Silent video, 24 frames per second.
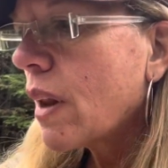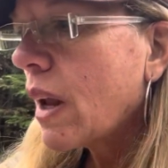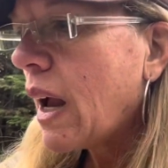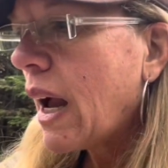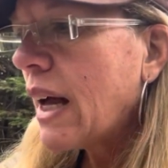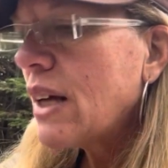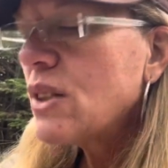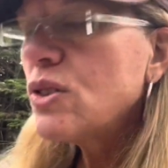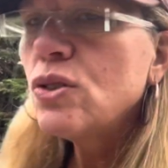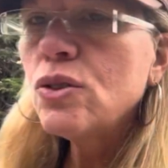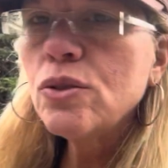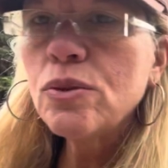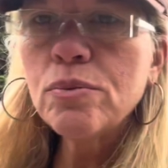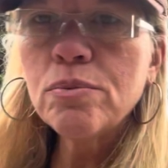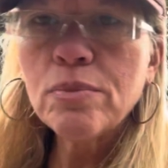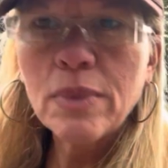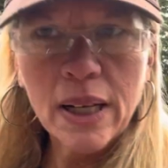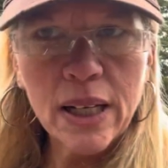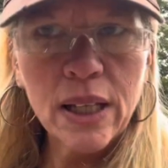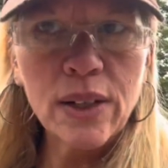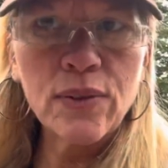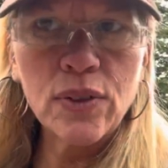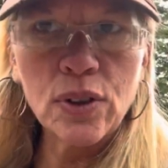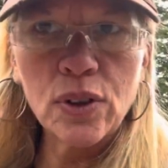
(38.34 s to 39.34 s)
As you,
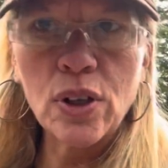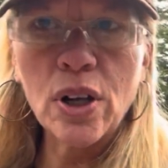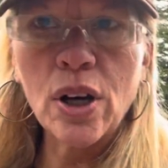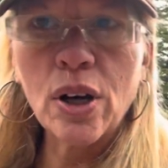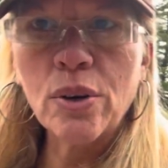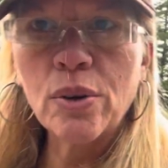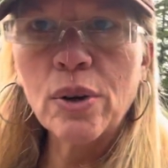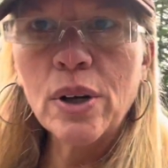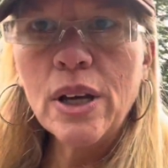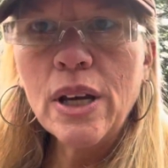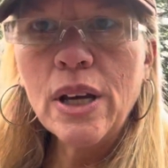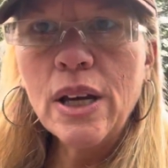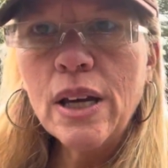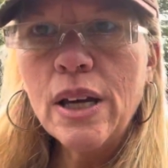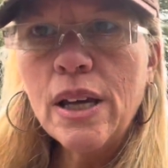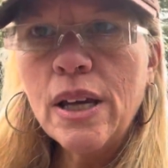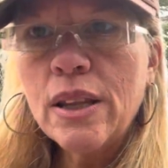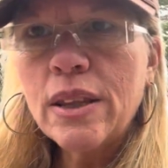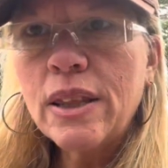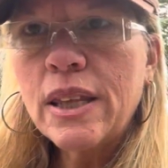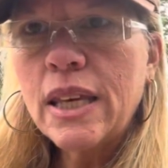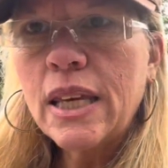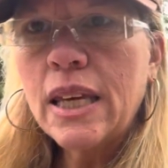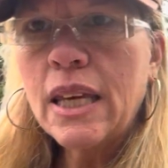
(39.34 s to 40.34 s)
many of you know,
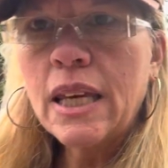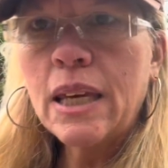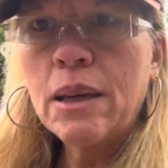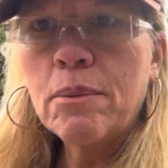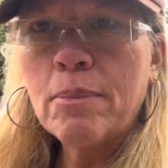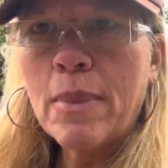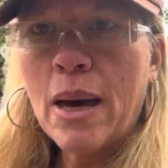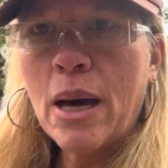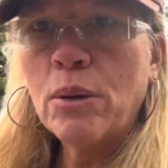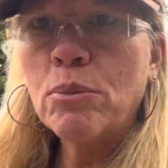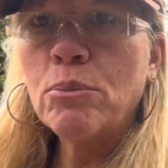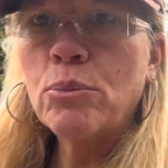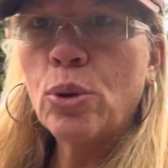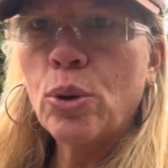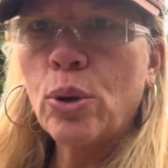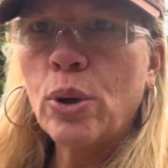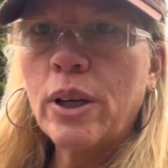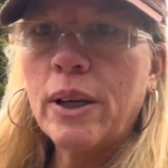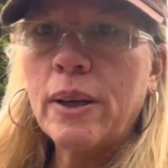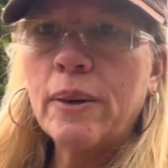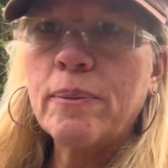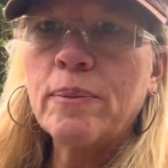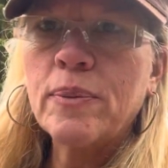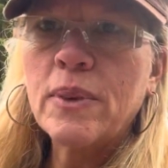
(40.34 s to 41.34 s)
the mountain
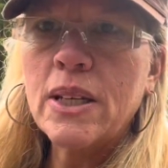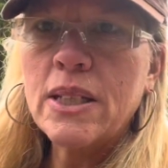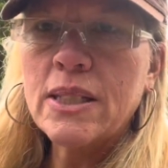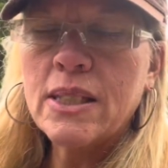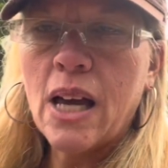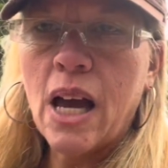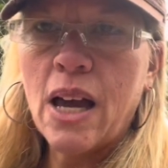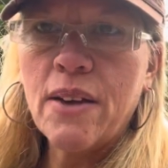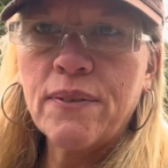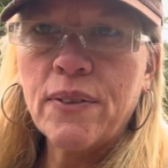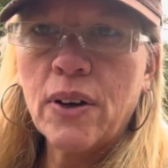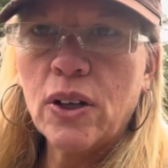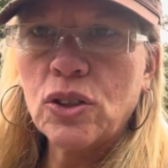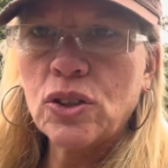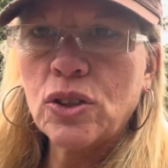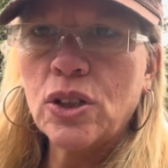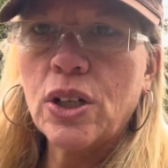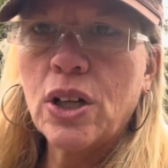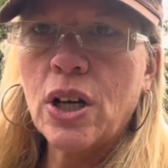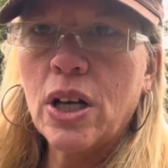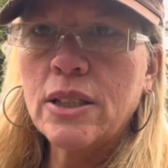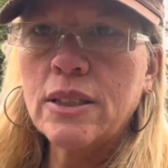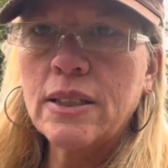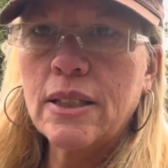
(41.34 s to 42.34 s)
boy is high
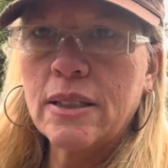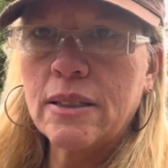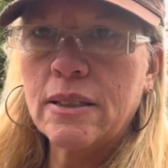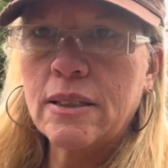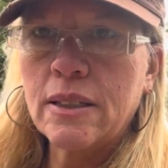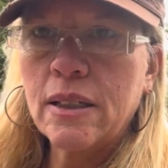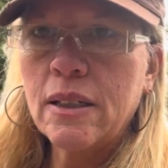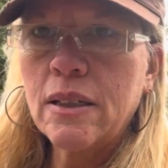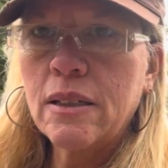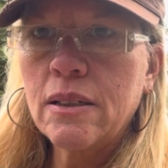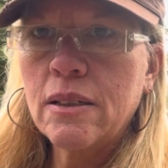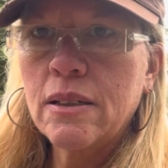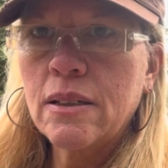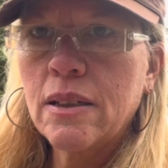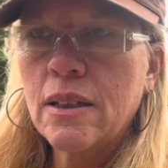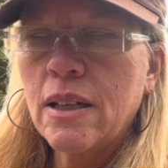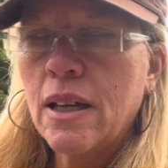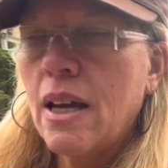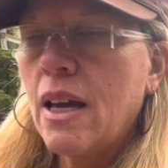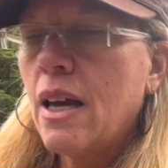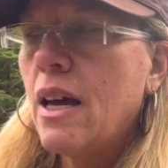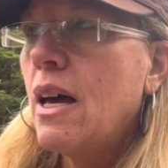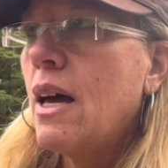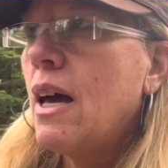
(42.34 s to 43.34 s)
functioning autistic.
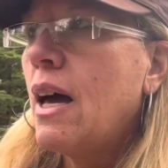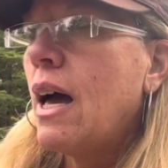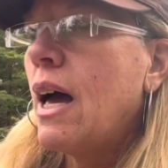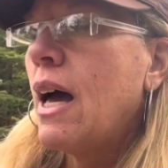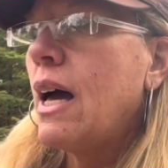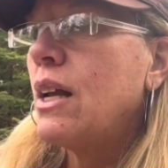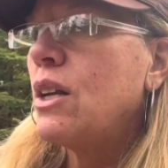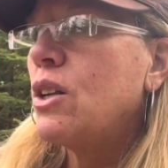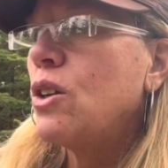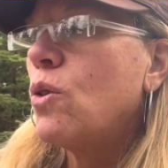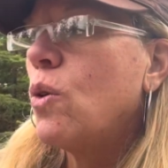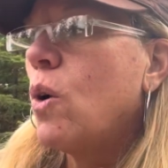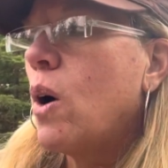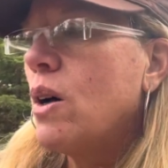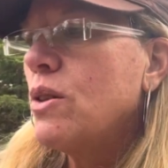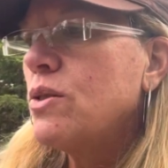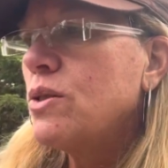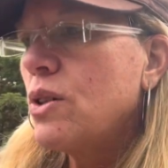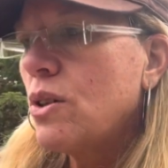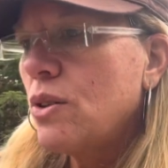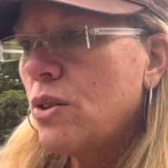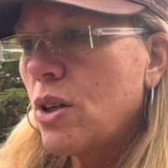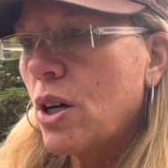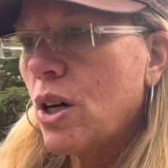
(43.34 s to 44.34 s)
And you
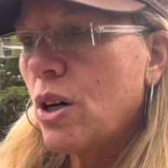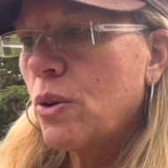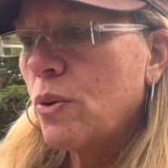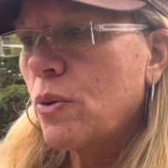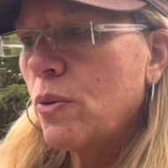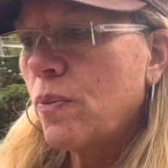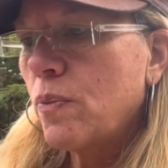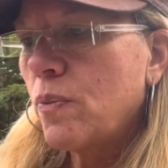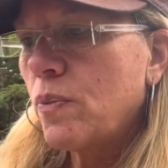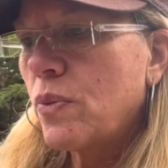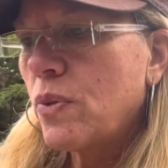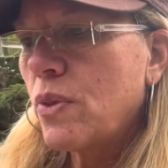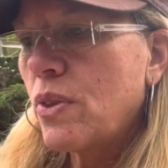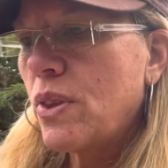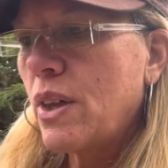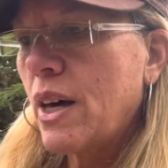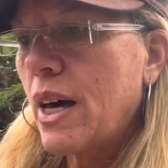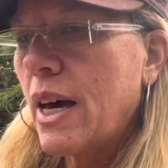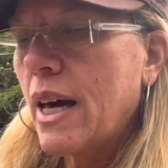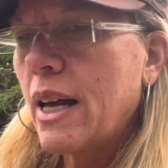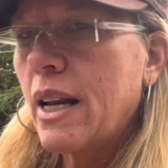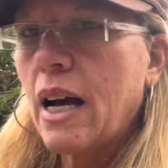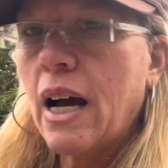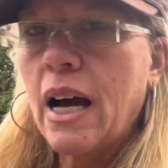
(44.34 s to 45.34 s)
also know
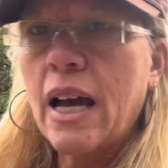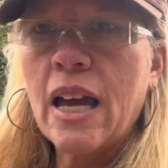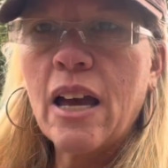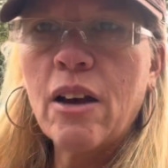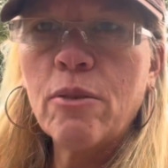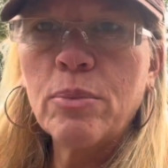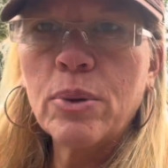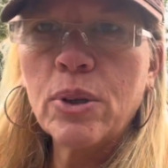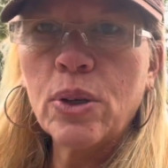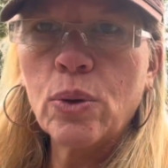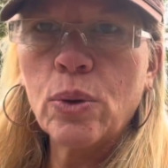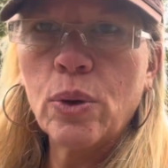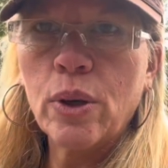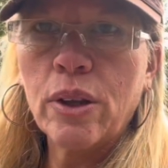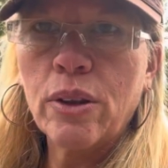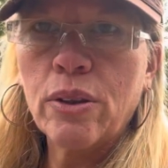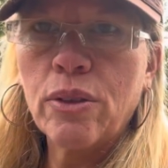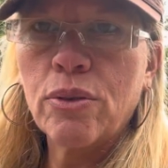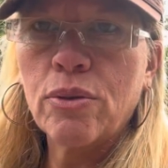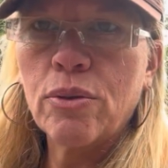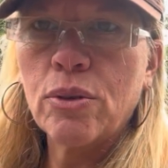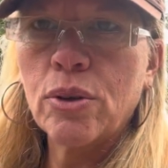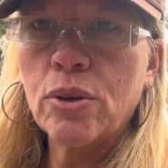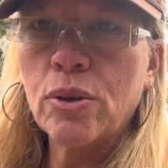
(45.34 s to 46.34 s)
that I have been going
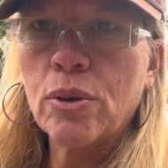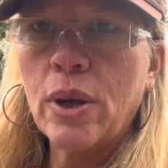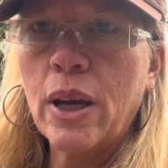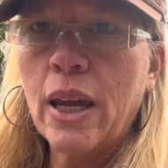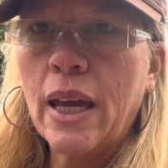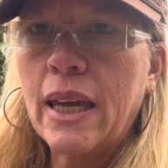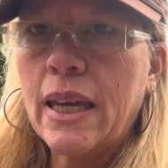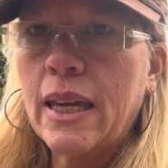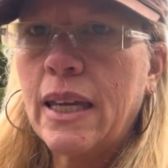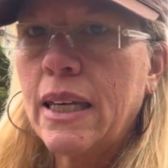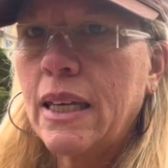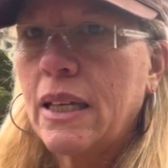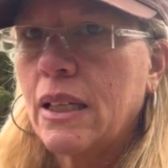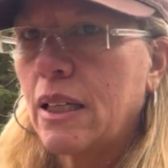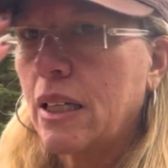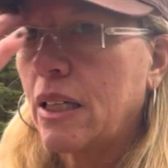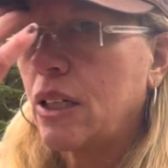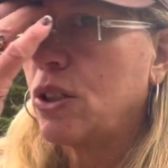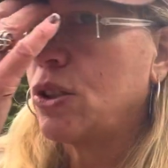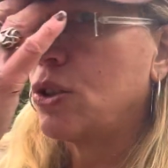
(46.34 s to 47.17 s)
through a healing